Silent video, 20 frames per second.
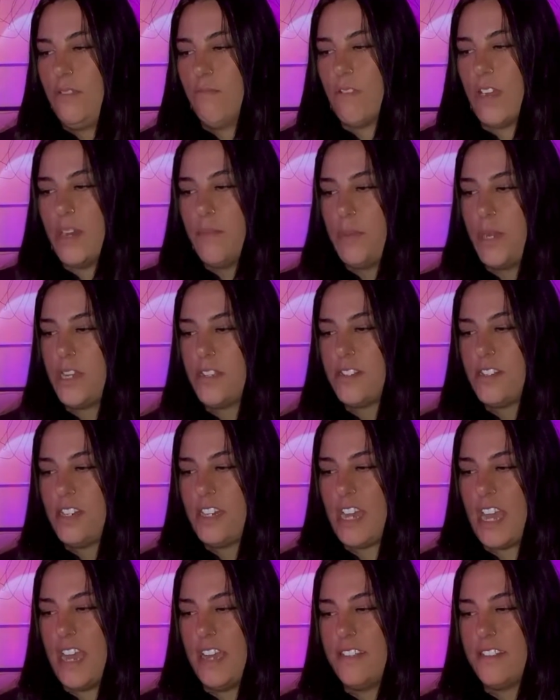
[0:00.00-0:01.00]
the red
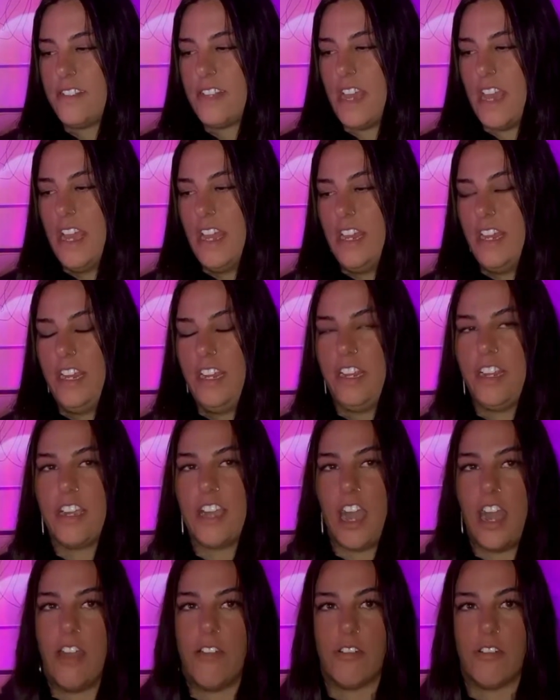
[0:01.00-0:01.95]
person has a